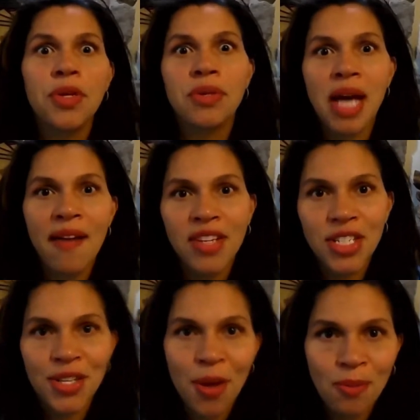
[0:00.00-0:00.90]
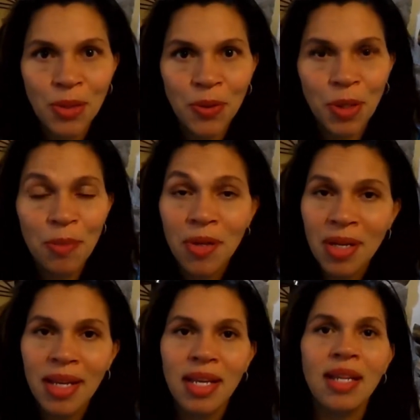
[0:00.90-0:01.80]
then when you dive into the homeschool
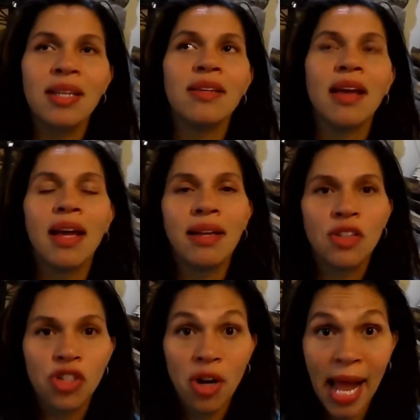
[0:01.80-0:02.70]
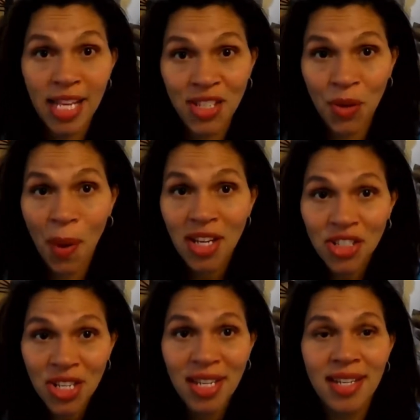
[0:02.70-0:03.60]
community and you start asking
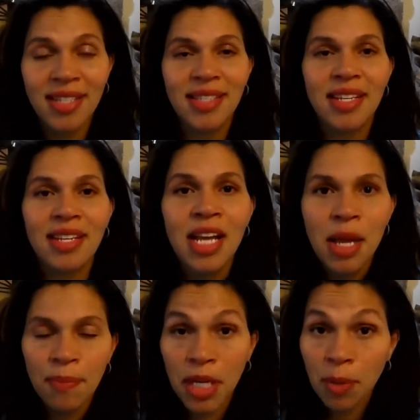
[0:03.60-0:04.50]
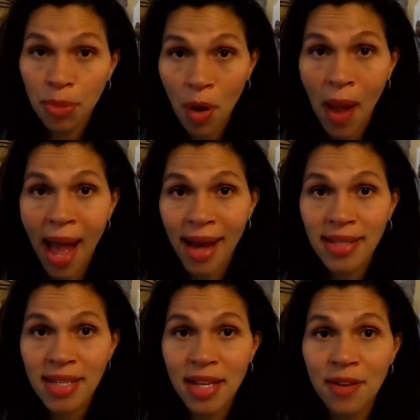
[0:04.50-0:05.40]
questions and being
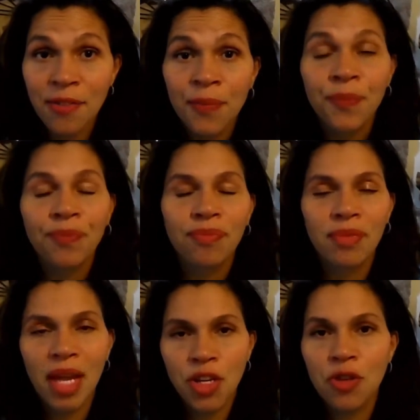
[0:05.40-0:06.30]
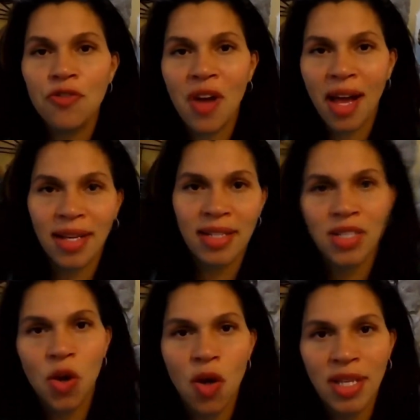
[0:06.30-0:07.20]
proactive, then you
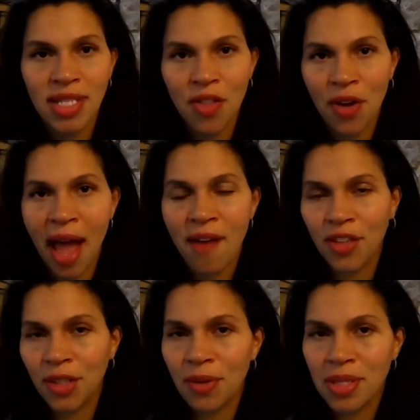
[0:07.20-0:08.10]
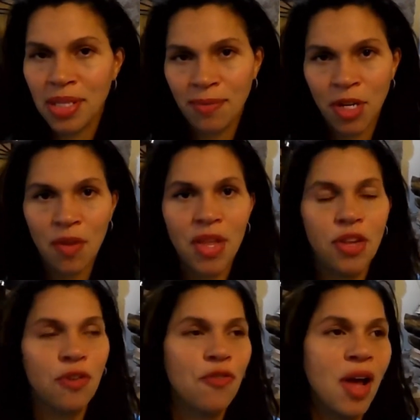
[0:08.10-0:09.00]
find all these other avenues.
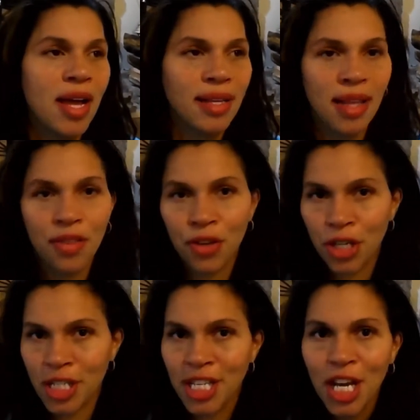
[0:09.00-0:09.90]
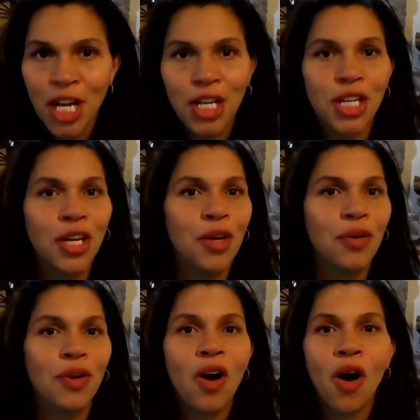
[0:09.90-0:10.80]
Then you find that there's
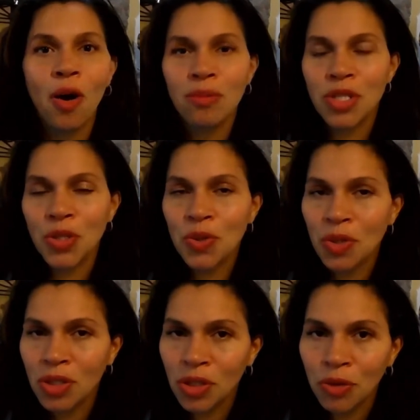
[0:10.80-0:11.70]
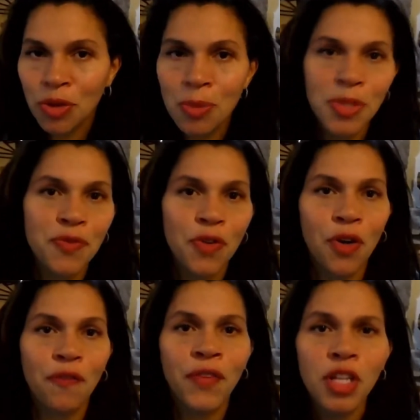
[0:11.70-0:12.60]
homeschool groups
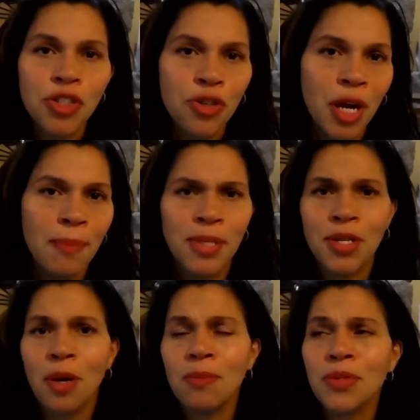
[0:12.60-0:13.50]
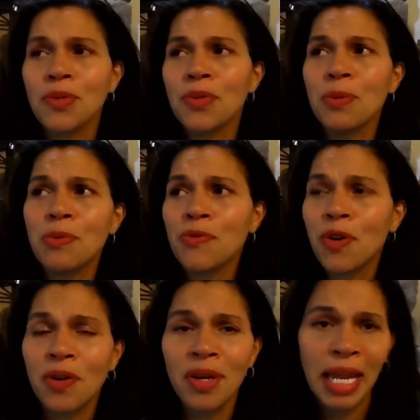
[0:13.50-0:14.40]
for field trips, and homeschool groups
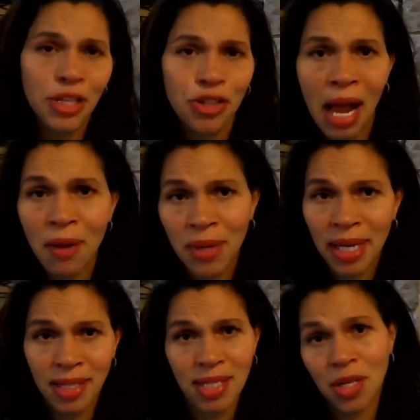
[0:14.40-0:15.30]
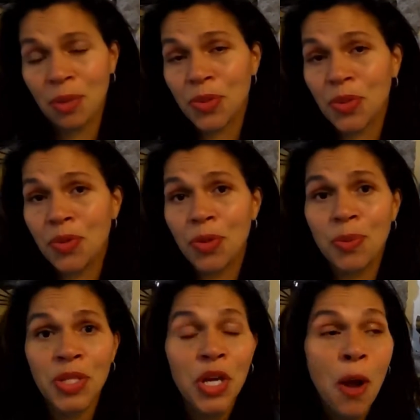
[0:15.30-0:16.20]
for nature outings, and homeschool
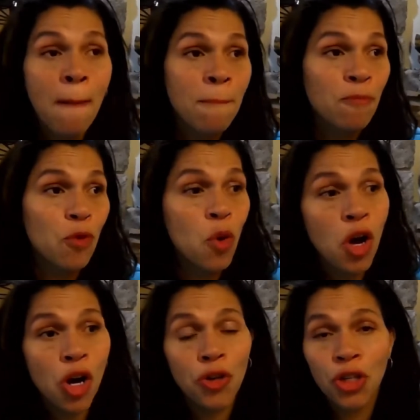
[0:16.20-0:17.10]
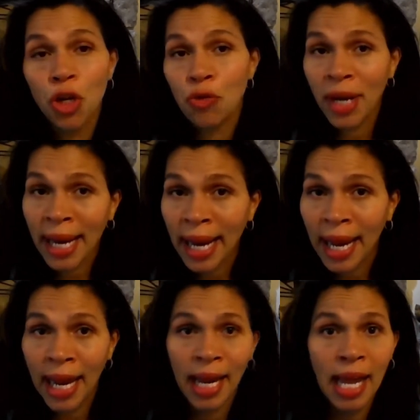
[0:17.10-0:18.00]
groups for
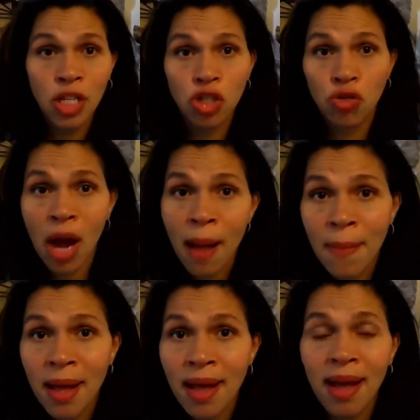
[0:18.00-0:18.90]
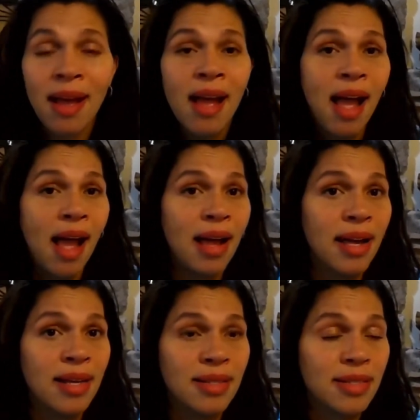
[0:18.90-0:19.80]
reading and drama
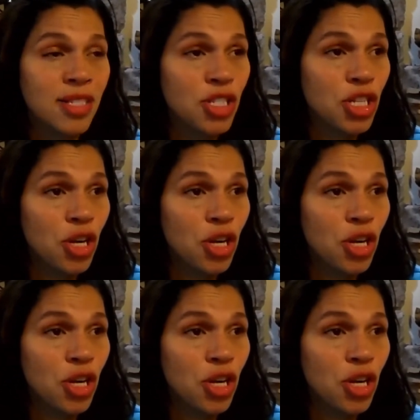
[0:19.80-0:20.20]
and